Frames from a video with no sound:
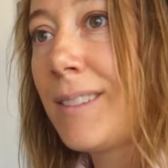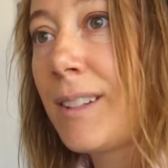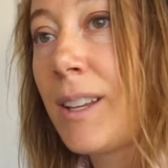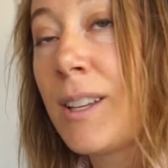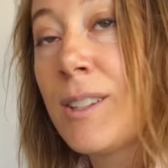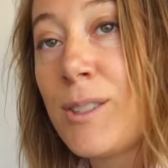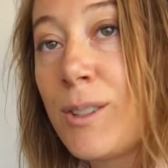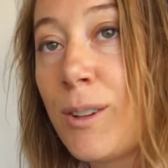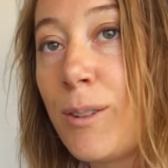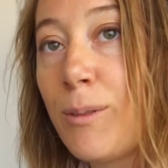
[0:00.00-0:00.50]

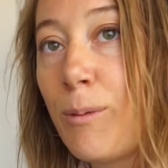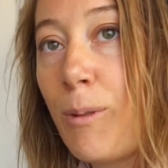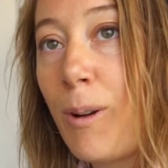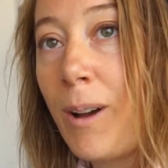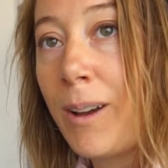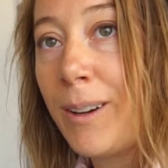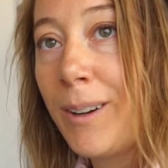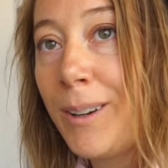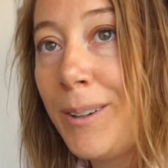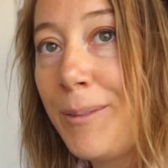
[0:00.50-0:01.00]
conserve
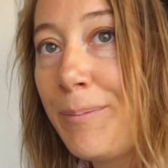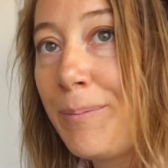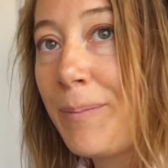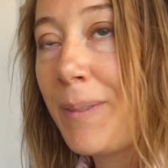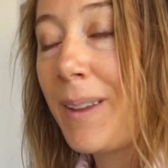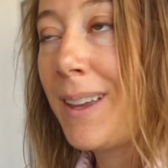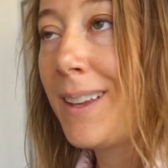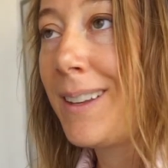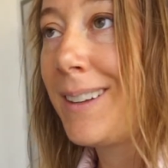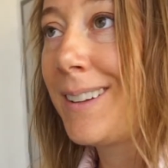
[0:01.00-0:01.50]
water.
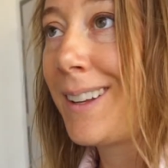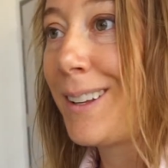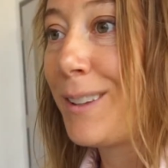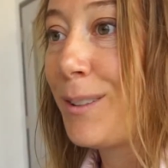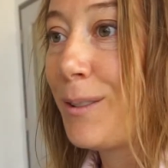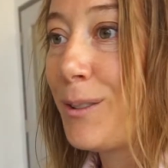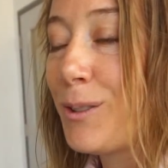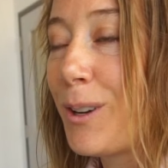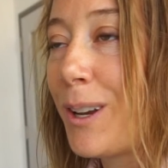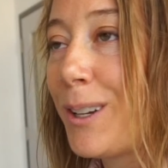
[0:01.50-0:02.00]
And again,
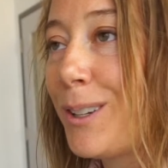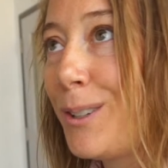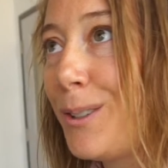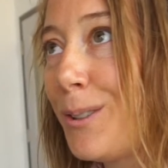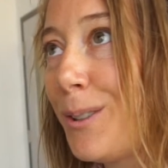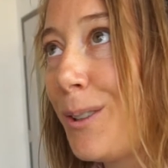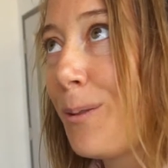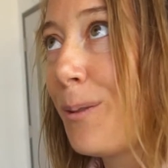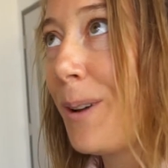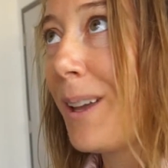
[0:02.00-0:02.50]
they were trying to do
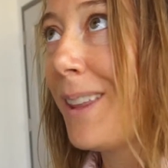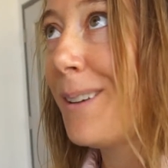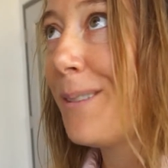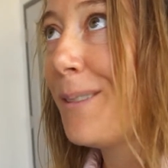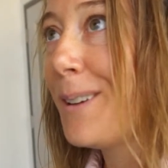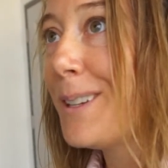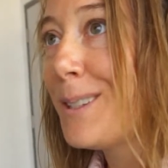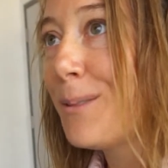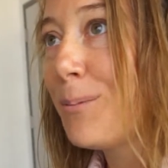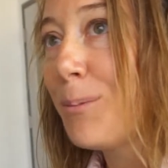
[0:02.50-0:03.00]
it in a way that
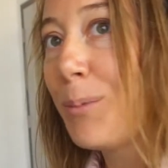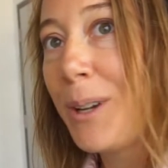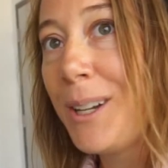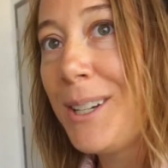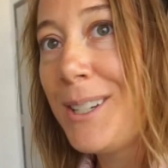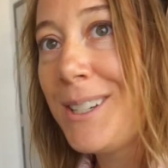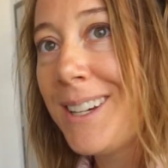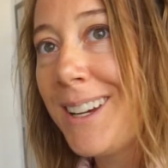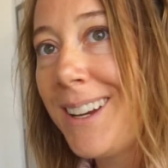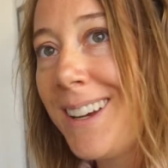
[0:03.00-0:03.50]
wasn't
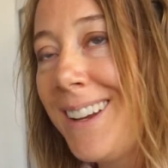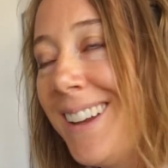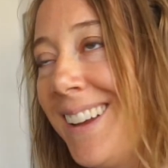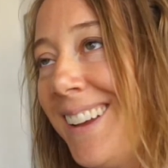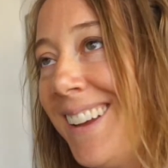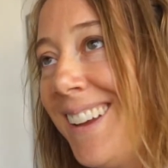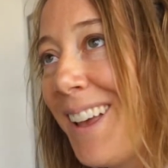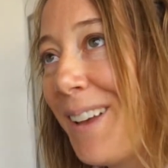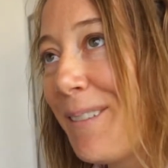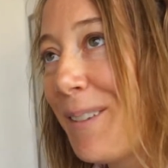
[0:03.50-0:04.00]
preachy.
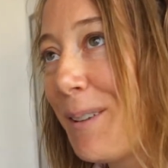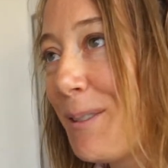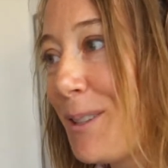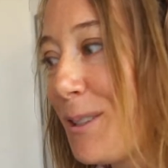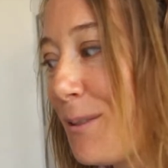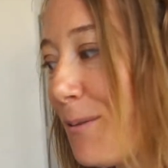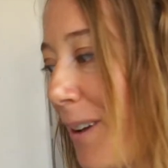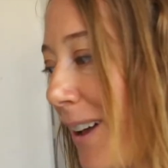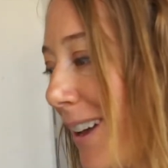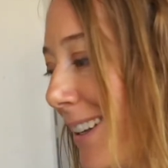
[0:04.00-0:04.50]
It
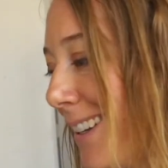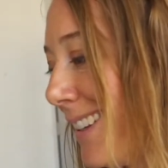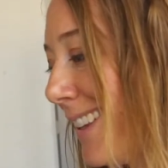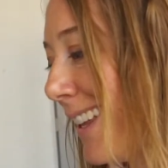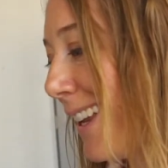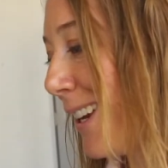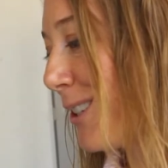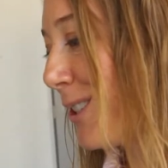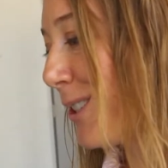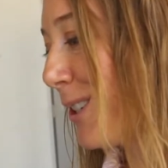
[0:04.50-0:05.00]
was fun, and
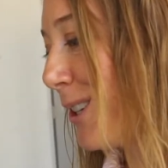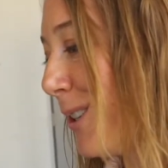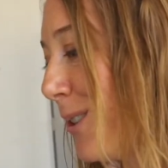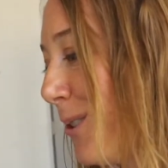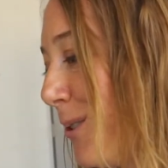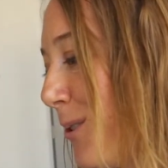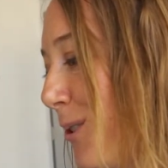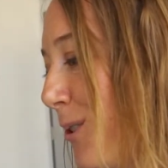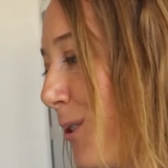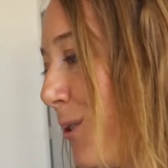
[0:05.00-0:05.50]
they actually
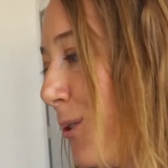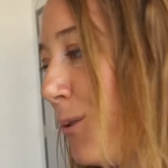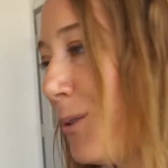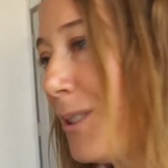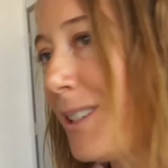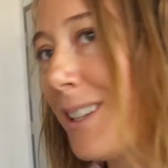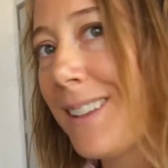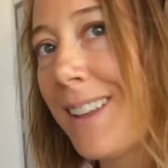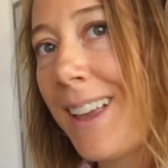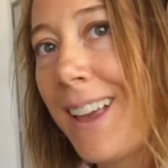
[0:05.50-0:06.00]
used chutes and